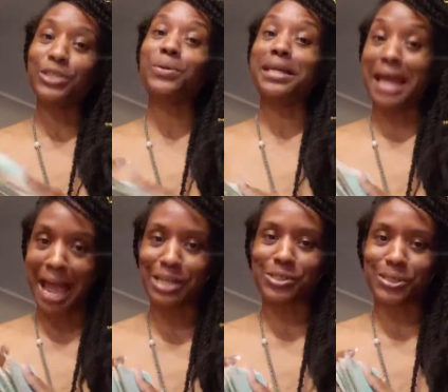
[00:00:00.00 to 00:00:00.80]
You can
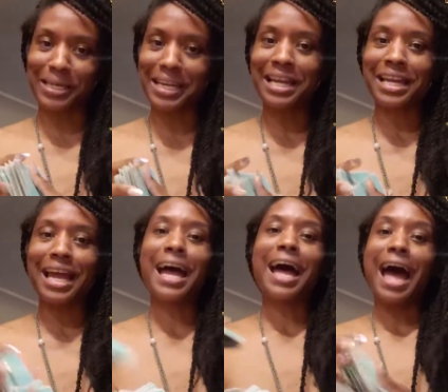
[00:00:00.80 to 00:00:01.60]
actually
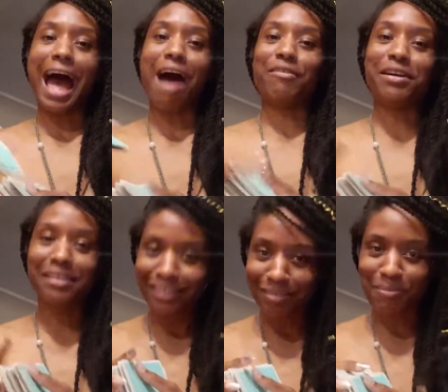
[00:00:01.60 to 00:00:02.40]
have
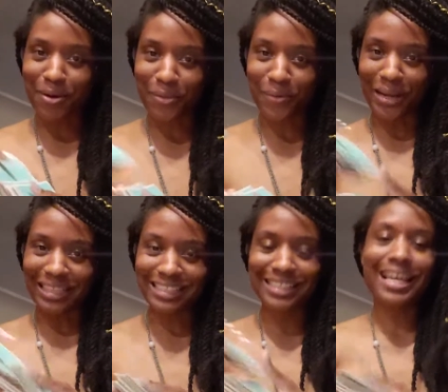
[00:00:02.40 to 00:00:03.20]
it both
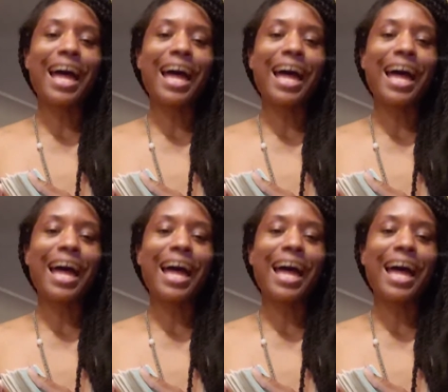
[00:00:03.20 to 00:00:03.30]
ways.